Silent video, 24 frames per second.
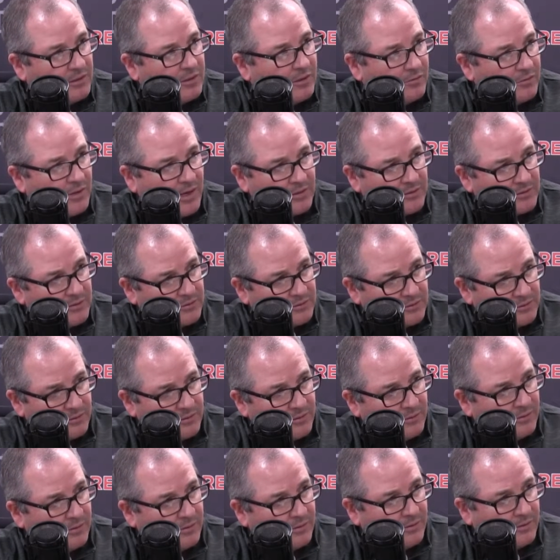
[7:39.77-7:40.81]
not just
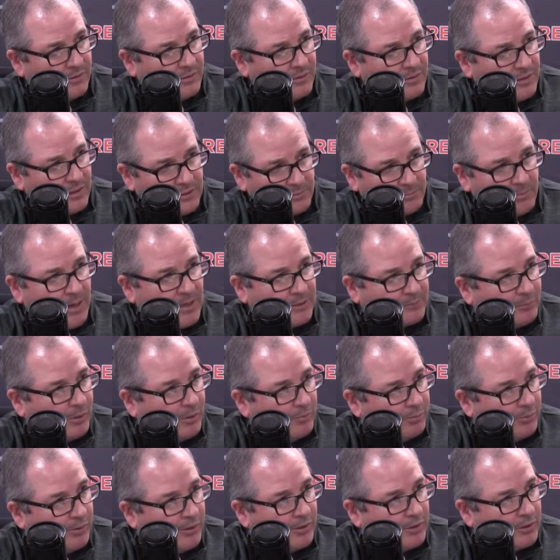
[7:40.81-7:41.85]
as a
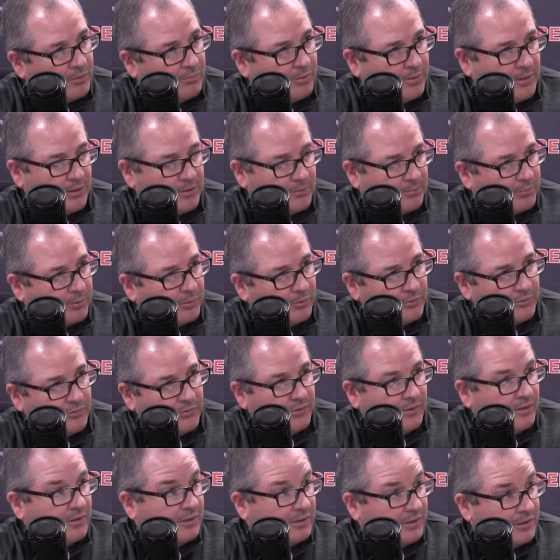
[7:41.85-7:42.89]
basketball player, but as a
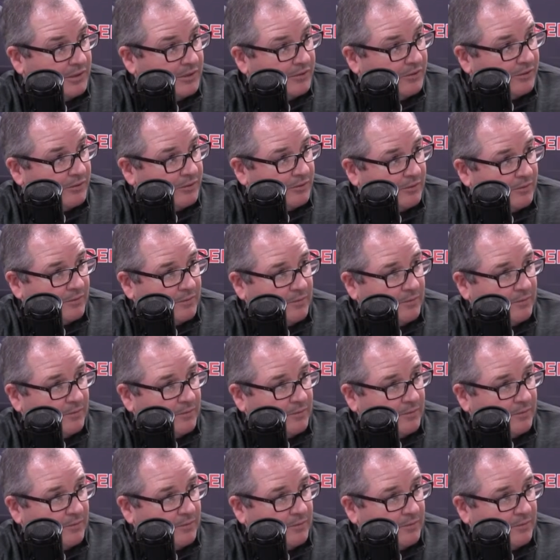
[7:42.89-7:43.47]
person and a leader.